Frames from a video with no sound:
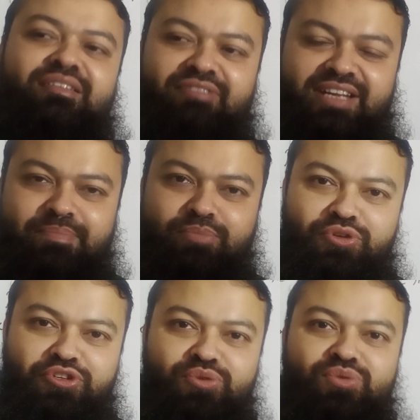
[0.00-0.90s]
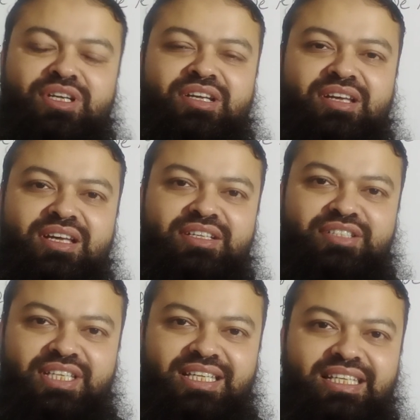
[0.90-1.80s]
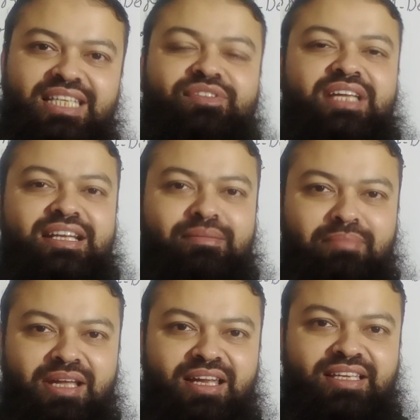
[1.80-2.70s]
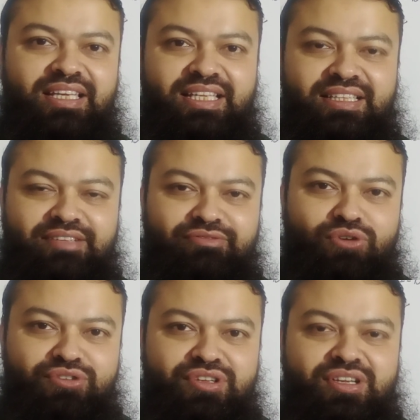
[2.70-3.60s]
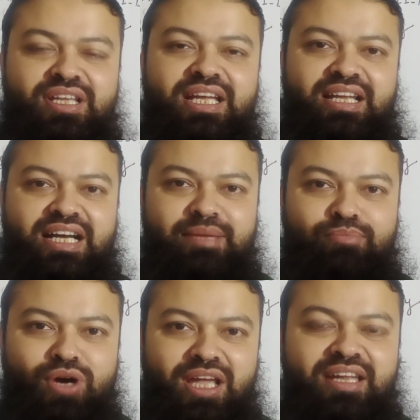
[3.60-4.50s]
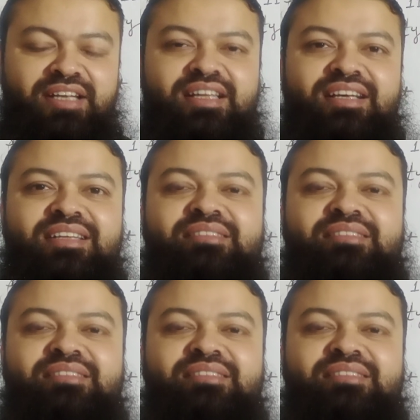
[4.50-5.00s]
When I put sugar, tea leaves and milk in the water and I boil it,